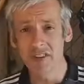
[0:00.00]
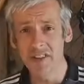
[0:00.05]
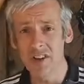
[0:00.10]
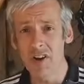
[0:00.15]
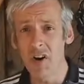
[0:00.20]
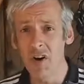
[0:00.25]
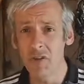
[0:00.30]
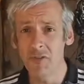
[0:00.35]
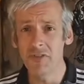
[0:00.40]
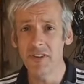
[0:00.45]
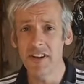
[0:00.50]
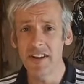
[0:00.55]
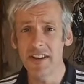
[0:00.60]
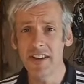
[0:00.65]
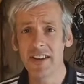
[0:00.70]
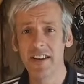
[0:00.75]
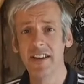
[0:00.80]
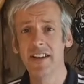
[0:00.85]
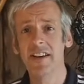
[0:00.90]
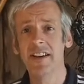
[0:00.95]
and coffee
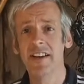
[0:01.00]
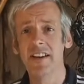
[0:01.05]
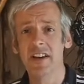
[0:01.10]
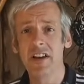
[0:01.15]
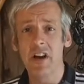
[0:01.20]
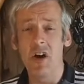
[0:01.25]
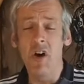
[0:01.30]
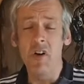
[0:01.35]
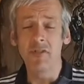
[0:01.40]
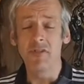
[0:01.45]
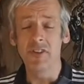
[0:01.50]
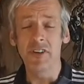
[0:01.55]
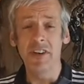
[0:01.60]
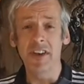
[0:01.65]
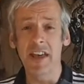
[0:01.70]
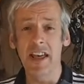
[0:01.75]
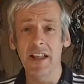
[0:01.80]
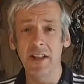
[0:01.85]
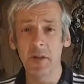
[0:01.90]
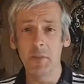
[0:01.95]

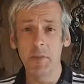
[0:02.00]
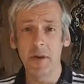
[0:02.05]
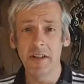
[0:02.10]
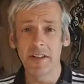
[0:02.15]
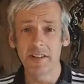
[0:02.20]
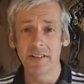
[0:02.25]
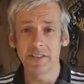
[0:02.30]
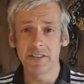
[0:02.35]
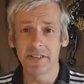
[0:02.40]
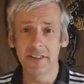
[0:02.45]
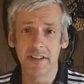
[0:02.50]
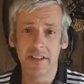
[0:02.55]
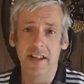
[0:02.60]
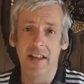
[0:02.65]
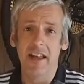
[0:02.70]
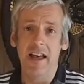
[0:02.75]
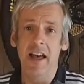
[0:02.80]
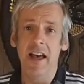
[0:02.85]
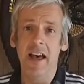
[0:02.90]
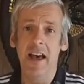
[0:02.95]
and kettlebells.
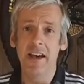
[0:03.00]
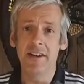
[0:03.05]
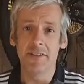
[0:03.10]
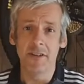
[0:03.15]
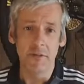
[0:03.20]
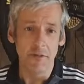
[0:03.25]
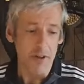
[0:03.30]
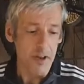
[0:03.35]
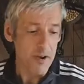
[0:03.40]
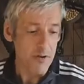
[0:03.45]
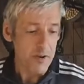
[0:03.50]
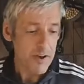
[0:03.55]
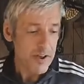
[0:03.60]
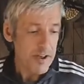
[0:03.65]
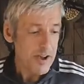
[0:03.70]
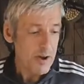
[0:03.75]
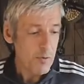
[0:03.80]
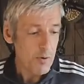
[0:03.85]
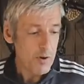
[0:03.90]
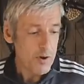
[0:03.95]
I don't know.
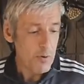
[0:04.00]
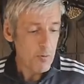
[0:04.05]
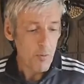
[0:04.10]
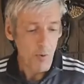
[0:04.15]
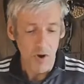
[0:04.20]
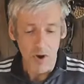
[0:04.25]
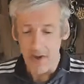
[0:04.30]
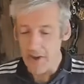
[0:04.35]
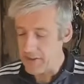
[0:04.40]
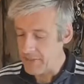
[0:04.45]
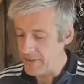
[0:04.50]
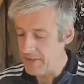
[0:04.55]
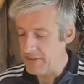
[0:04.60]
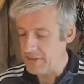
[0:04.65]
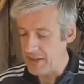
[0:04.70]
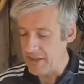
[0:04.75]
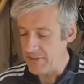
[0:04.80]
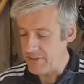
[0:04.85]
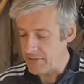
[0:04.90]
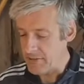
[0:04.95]
I want to work this
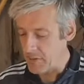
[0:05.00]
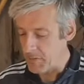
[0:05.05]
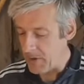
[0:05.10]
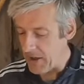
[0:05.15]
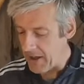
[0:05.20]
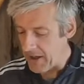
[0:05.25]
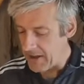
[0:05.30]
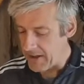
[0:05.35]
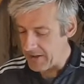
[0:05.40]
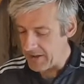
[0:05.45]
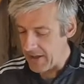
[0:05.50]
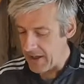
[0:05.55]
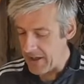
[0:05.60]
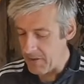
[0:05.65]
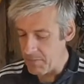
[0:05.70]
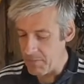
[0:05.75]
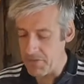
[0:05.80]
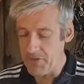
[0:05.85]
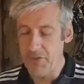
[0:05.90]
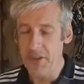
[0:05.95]
into my
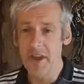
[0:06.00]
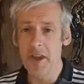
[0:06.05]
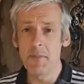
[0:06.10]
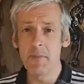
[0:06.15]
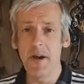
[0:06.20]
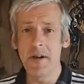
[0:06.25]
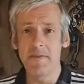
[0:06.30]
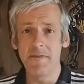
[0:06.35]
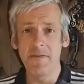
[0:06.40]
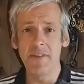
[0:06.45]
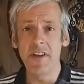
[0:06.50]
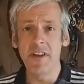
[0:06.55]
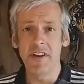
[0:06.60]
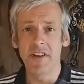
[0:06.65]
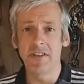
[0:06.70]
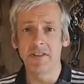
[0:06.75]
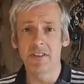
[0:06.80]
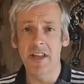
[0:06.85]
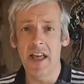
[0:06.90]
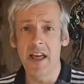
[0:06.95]
theme, my
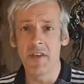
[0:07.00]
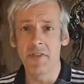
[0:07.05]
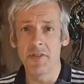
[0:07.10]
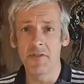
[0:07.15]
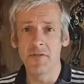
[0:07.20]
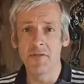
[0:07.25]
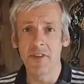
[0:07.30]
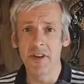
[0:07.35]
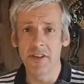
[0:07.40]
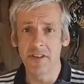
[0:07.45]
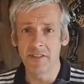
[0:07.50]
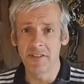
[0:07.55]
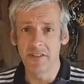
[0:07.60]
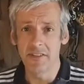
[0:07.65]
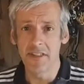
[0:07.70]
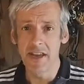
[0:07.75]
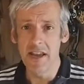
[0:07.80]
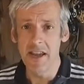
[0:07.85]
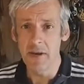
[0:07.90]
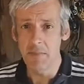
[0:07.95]
health and fitness
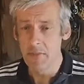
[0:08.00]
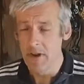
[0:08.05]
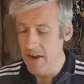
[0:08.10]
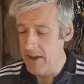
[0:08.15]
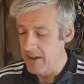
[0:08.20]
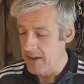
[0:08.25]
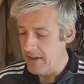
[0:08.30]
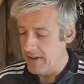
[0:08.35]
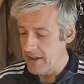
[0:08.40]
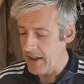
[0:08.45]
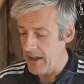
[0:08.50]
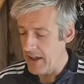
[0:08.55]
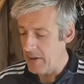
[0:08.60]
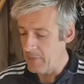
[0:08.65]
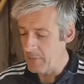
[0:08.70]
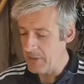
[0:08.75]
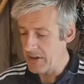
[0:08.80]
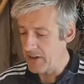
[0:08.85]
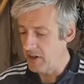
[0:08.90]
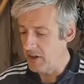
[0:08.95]
theme,
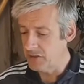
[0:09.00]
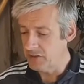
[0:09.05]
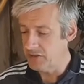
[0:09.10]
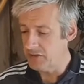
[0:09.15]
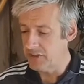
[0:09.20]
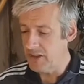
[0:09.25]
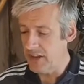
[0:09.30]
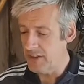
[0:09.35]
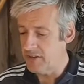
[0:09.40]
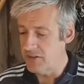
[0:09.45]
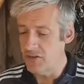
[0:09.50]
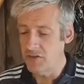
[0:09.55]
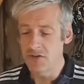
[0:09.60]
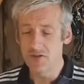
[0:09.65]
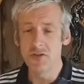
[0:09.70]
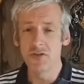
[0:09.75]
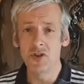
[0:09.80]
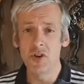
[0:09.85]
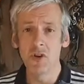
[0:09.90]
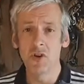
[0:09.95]
because
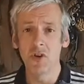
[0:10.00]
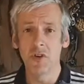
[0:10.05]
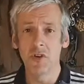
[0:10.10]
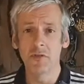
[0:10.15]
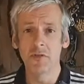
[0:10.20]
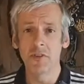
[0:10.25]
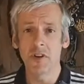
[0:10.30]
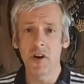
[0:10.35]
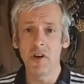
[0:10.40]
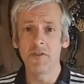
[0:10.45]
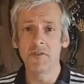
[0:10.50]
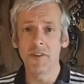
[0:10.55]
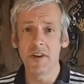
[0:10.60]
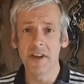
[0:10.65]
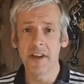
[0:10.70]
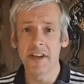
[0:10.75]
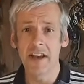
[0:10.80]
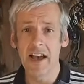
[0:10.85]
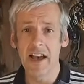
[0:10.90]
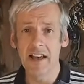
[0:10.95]
do love
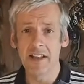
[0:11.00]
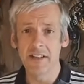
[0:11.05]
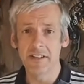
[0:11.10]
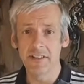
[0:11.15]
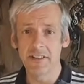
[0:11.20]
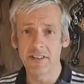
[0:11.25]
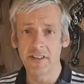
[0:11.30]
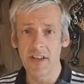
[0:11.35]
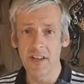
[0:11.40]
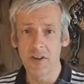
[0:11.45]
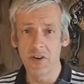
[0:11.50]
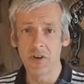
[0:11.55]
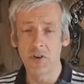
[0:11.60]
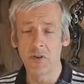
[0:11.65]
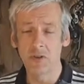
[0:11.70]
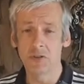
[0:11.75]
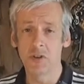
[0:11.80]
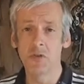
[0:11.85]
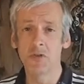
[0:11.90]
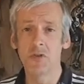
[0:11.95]
coffee, and it
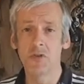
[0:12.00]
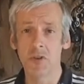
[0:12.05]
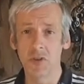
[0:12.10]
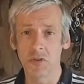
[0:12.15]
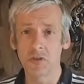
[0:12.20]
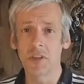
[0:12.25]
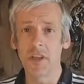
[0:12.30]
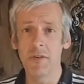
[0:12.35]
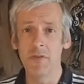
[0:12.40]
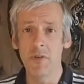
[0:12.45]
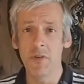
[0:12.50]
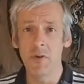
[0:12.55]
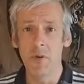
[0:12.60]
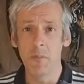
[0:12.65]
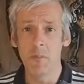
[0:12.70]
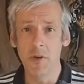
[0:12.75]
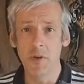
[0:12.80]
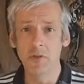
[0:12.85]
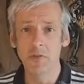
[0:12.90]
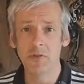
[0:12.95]
also does give you a
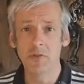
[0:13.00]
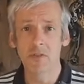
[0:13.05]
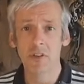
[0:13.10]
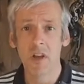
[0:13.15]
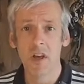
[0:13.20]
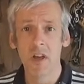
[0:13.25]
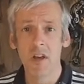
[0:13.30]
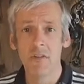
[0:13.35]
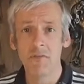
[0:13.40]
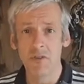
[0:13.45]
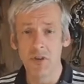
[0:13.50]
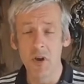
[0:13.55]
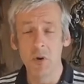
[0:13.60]
boost for